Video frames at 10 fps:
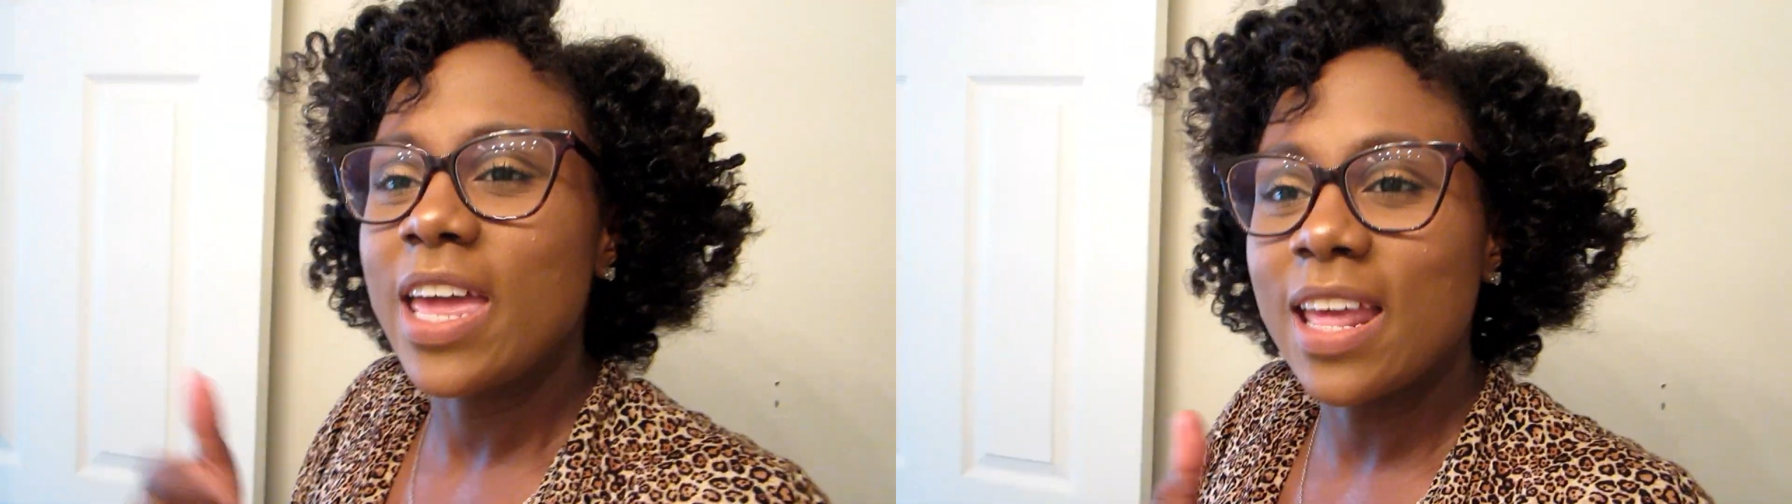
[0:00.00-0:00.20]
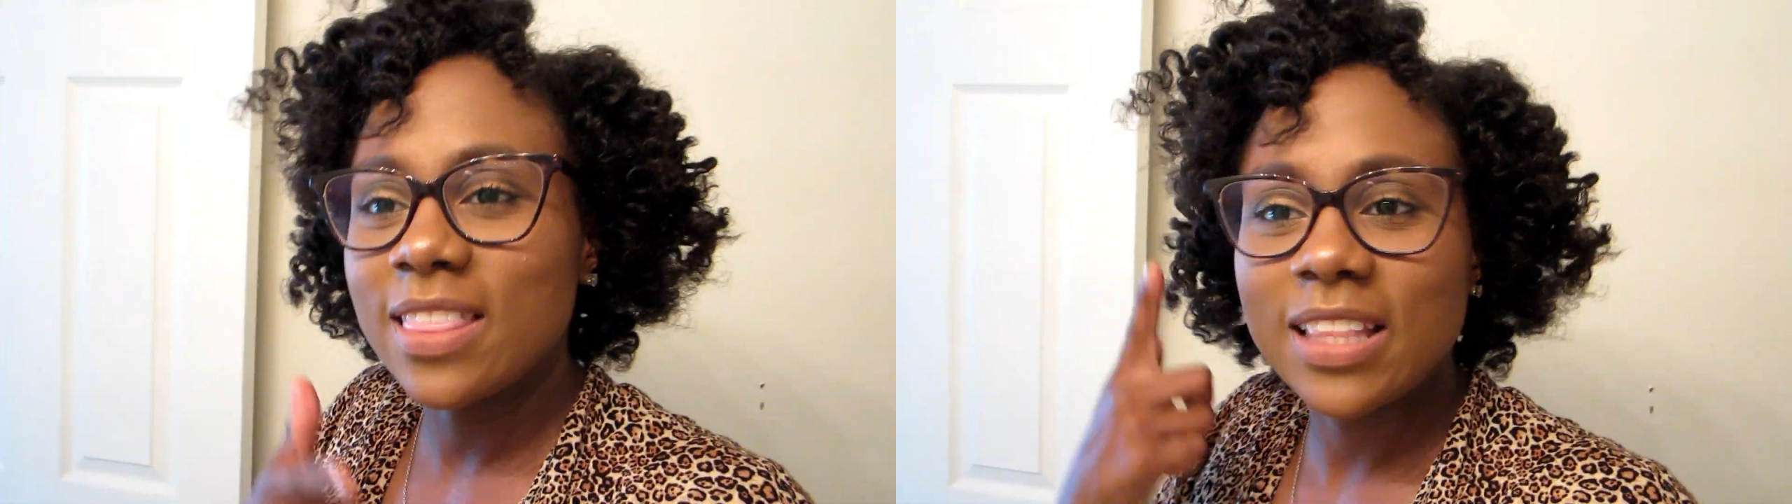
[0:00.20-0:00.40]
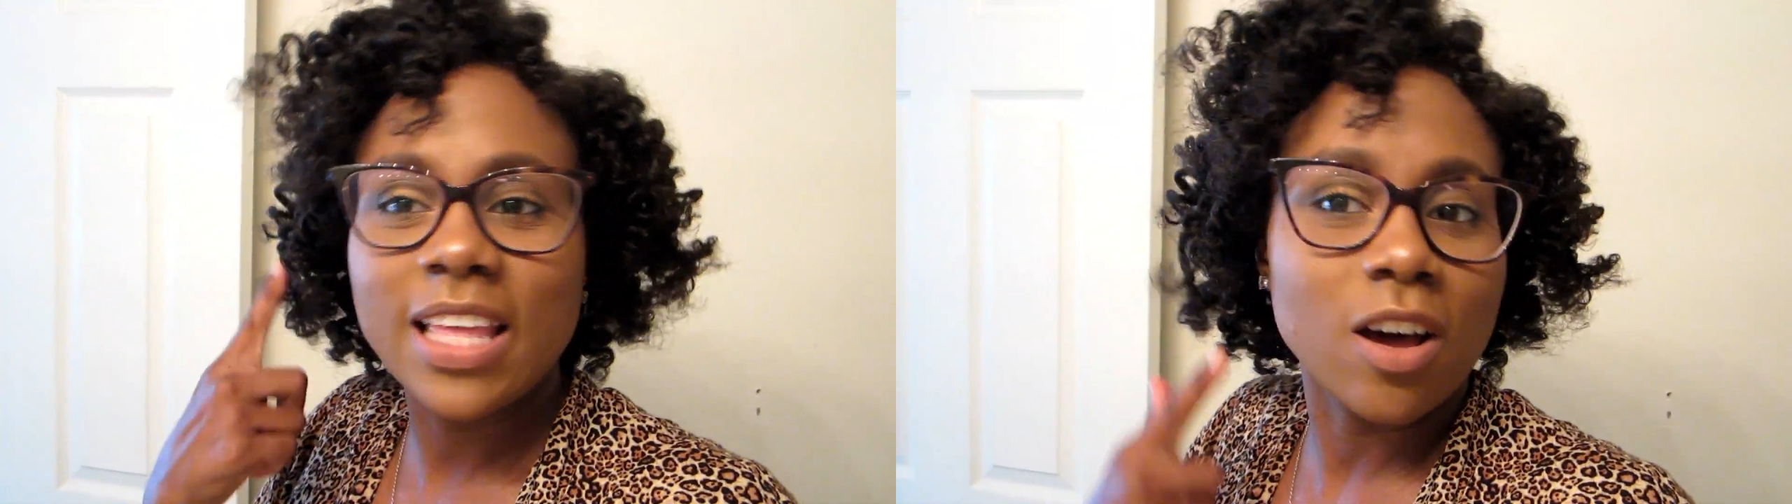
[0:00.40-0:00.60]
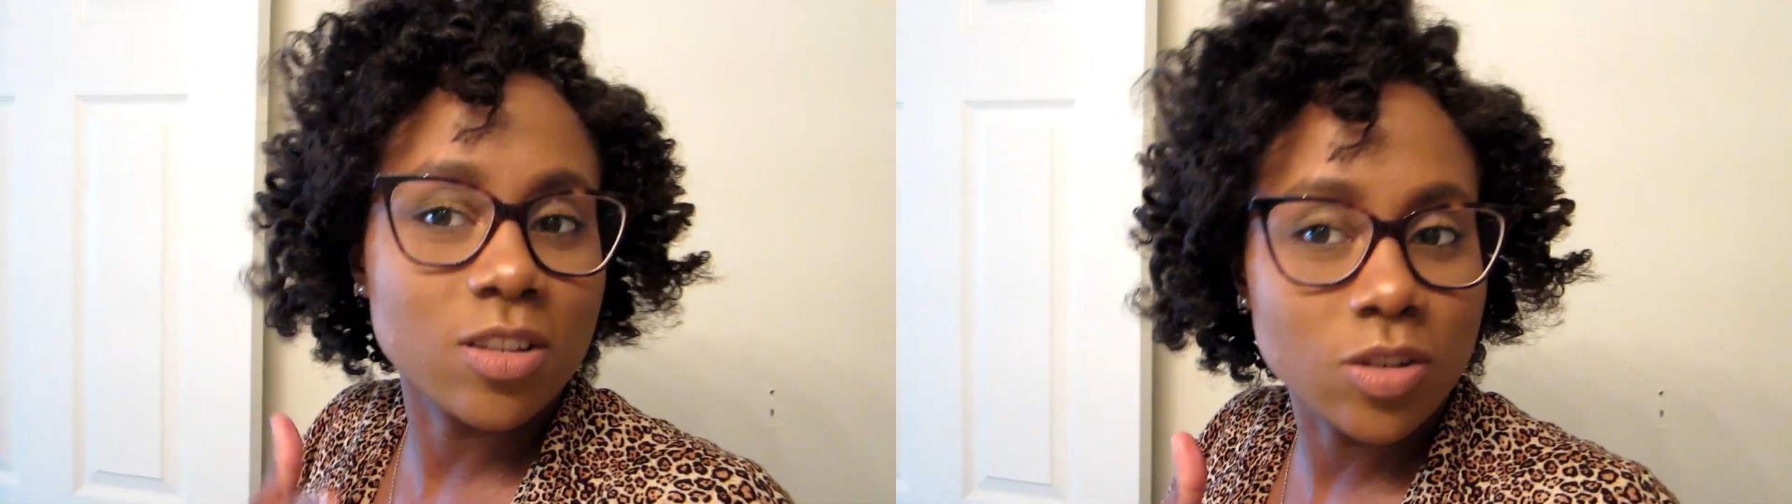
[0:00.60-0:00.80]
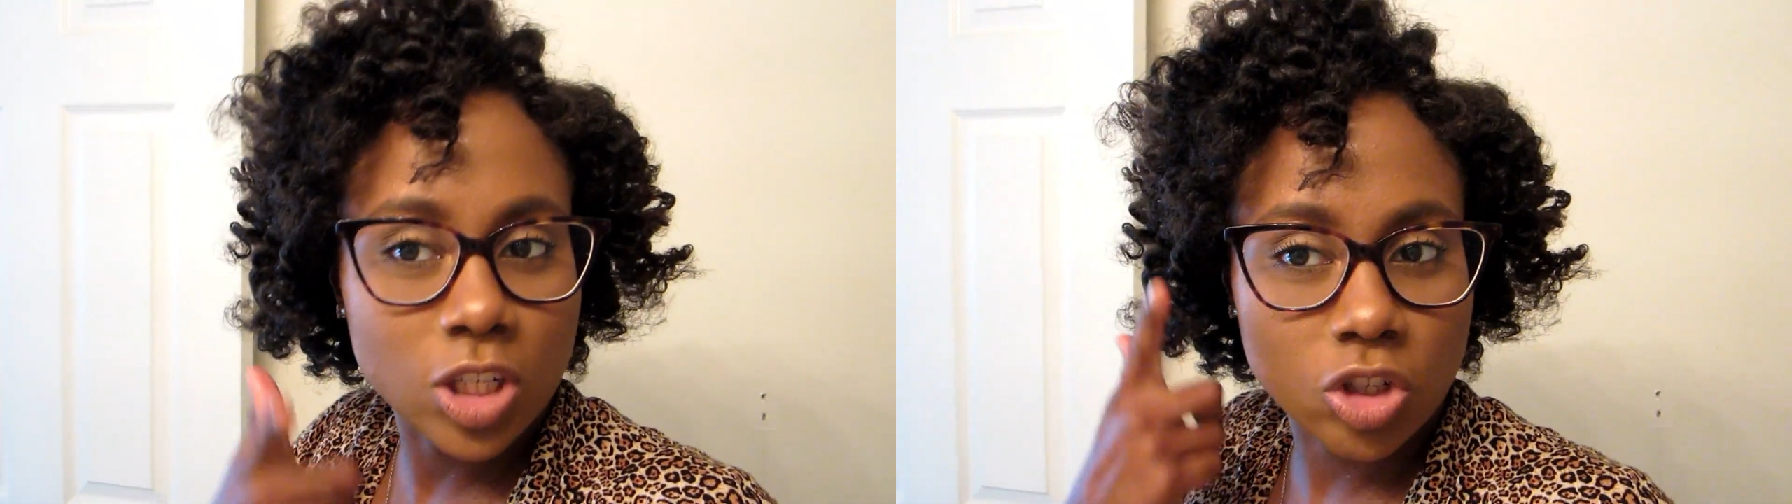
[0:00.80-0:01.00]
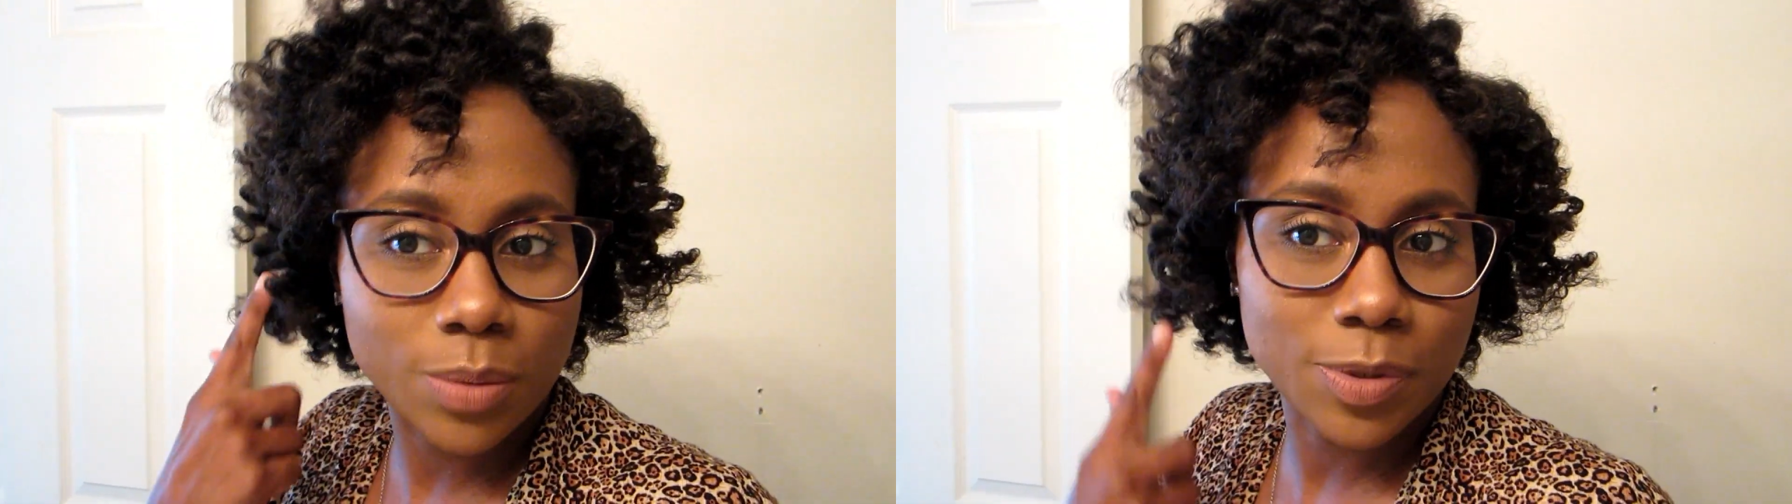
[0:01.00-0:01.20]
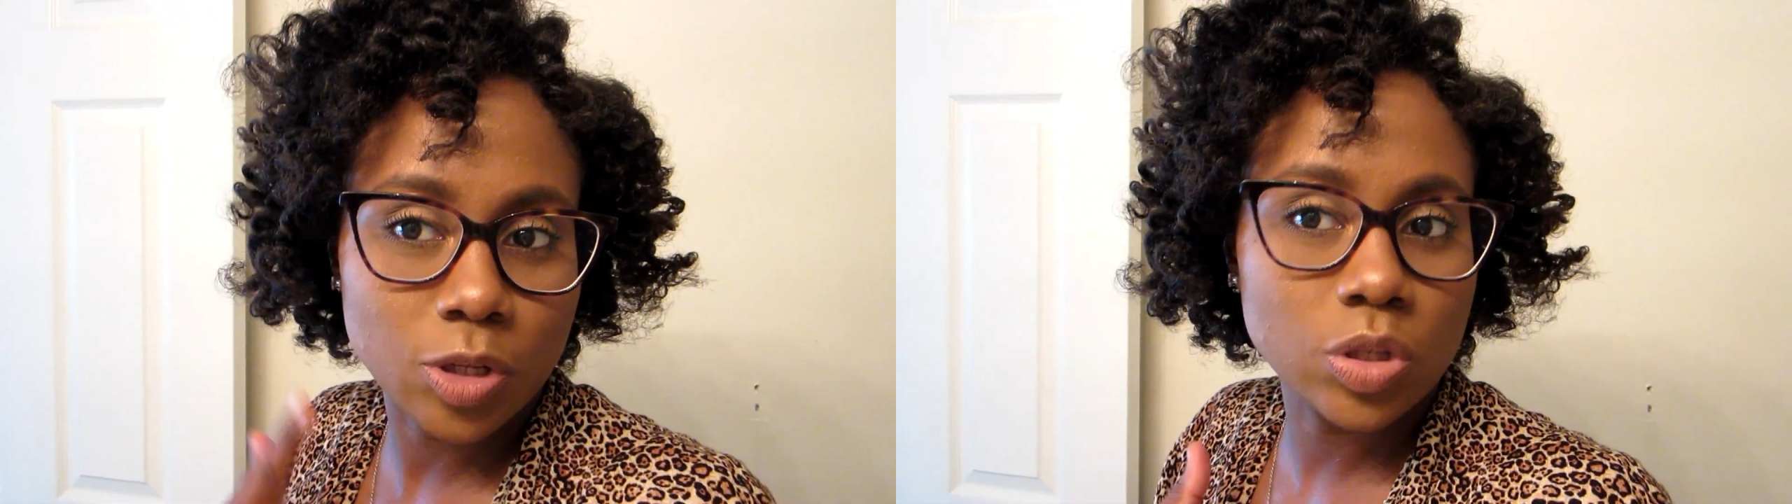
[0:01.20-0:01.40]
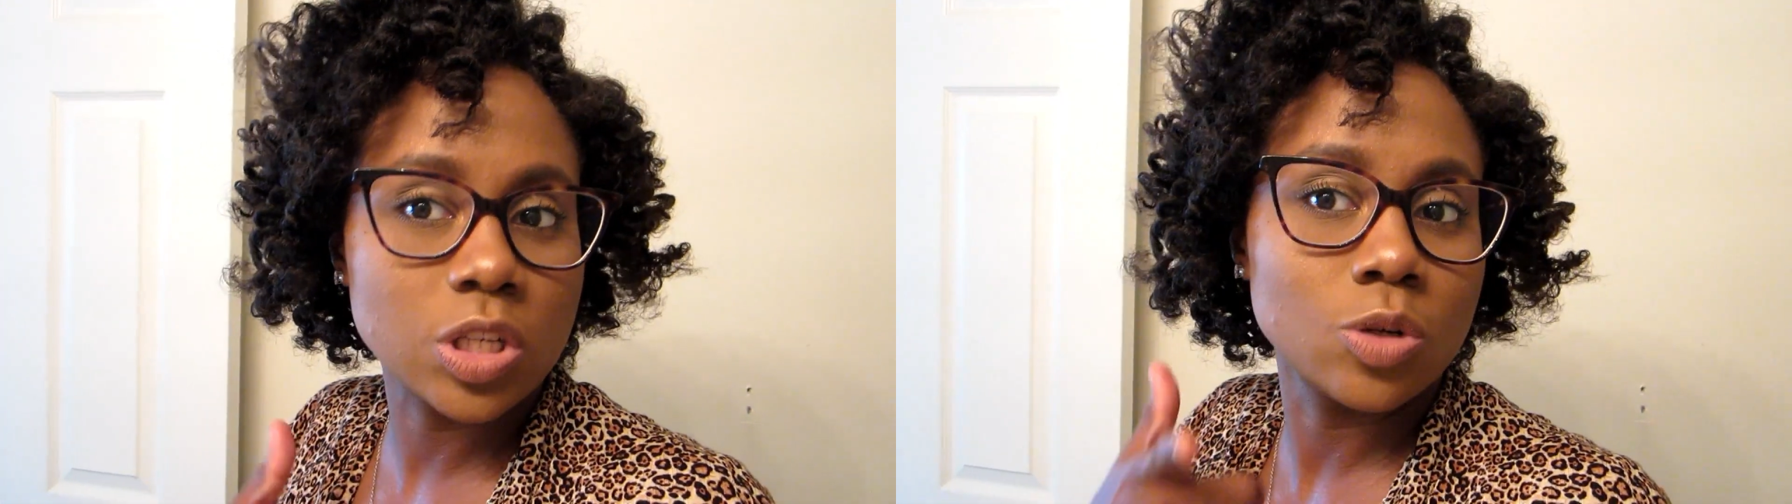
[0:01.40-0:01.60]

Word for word: and I think that also contributes